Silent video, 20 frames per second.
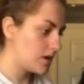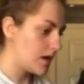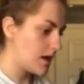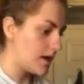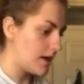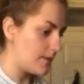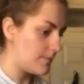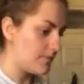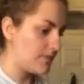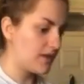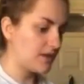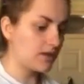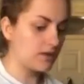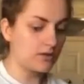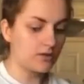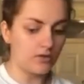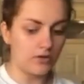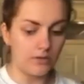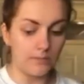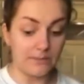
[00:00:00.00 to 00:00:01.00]
Then I
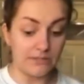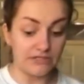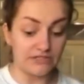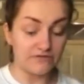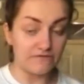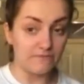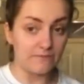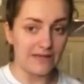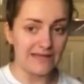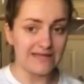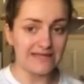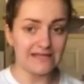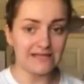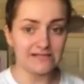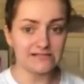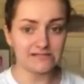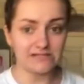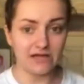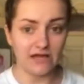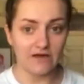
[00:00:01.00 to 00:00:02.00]
got a bunch of
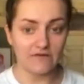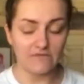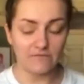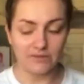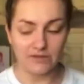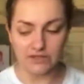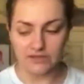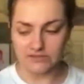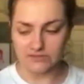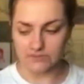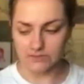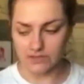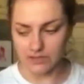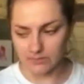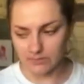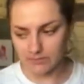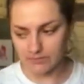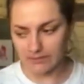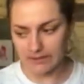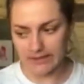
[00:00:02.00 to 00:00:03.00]
baking stuff, because we're going
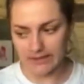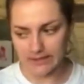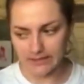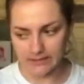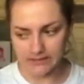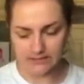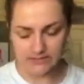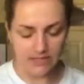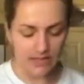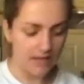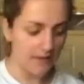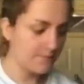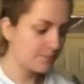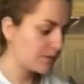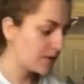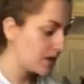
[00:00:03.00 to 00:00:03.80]
to be baking today.